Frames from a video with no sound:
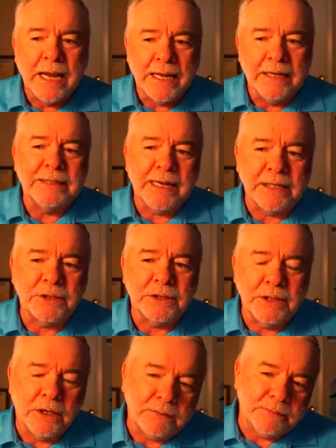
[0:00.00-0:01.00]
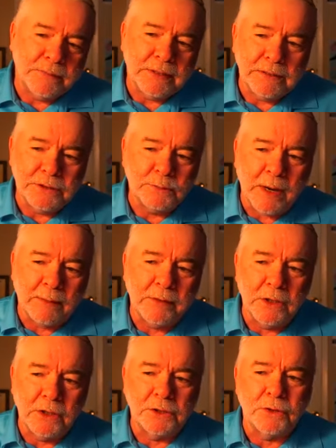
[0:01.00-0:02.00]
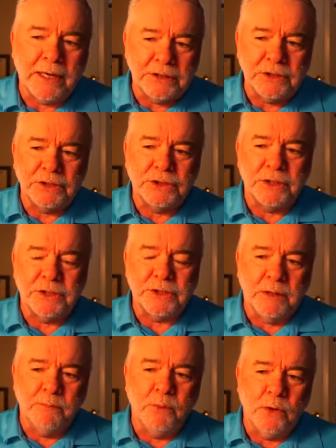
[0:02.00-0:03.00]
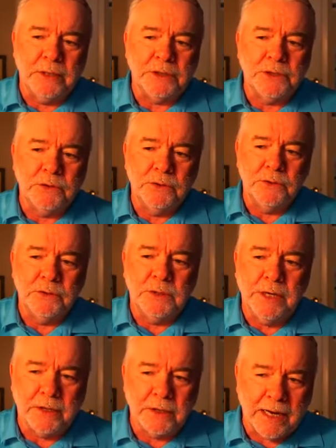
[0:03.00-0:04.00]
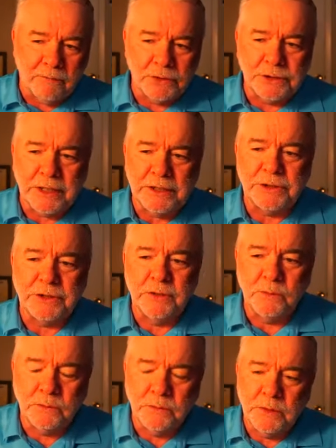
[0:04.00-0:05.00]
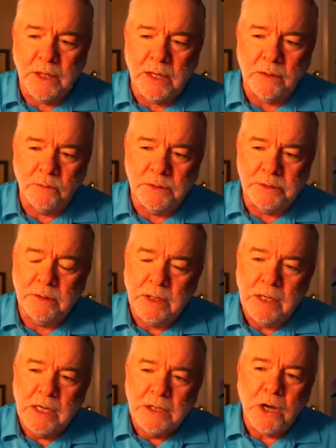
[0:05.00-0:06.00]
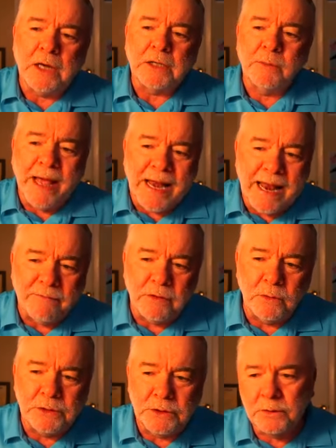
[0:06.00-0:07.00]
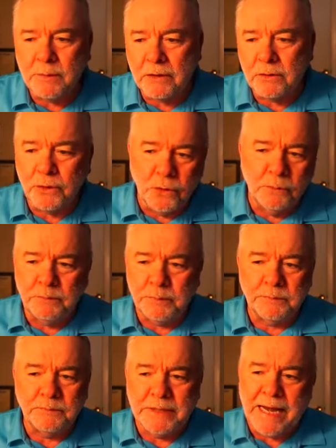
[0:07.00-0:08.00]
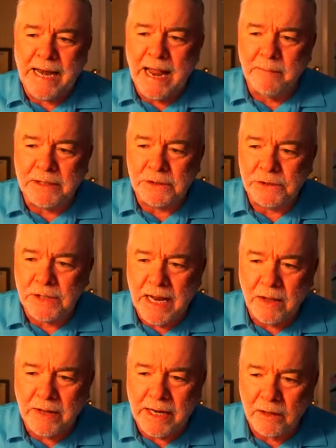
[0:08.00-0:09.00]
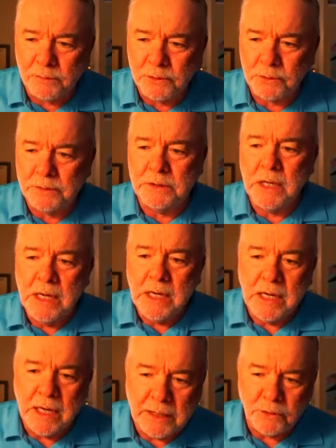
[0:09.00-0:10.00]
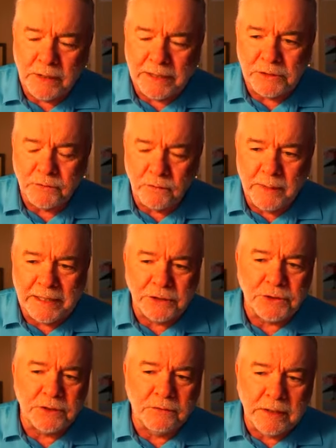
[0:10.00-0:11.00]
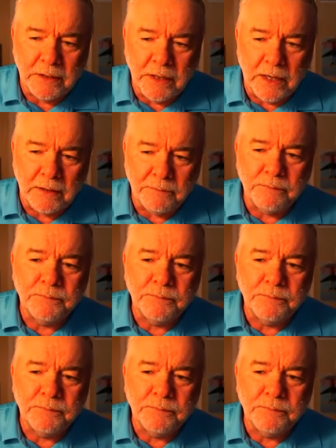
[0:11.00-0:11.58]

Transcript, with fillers: And it takes, you know, this is probably a little transition at some point to another conversation that uh, we talked about having, which is about group dynamics and how that helps with uh, transformation of uh,